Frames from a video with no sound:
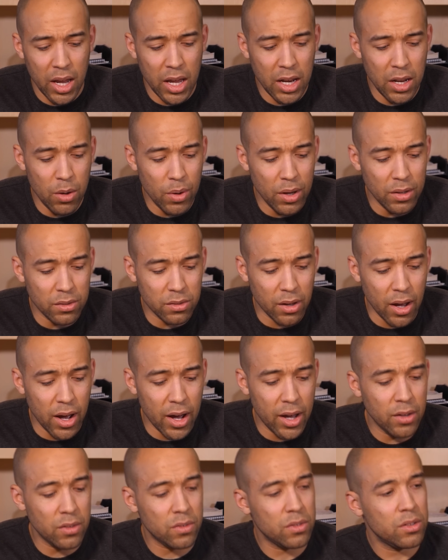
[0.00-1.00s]
Anyways,
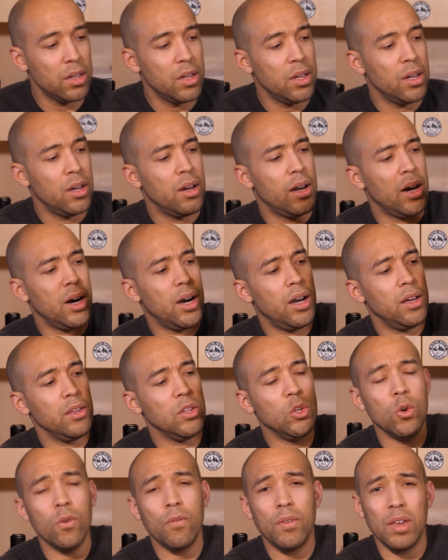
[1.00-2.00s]
guys,
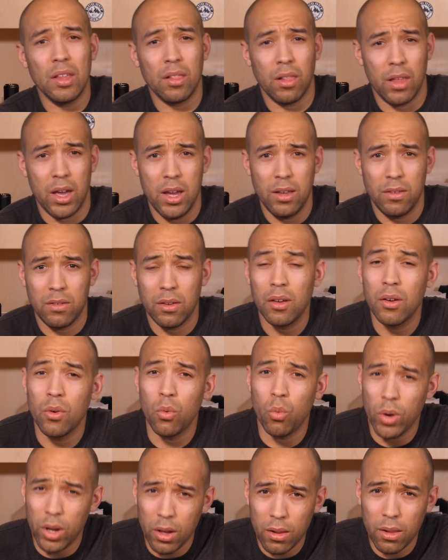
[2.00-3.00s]
UV light
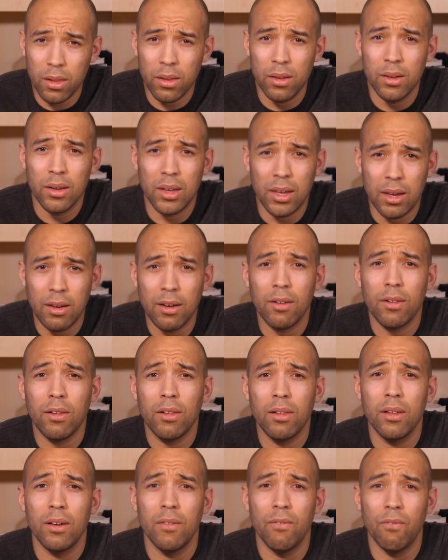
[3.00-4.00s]
will
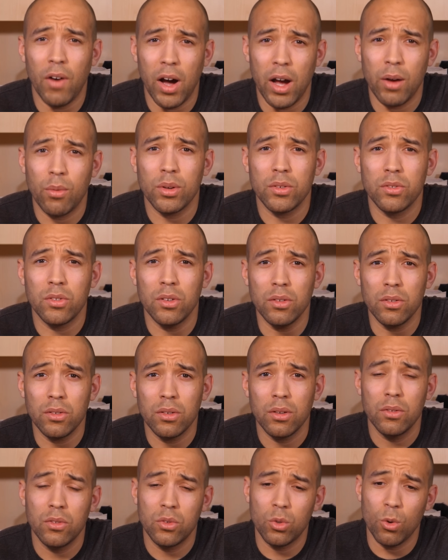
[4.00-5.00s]
kill viruses.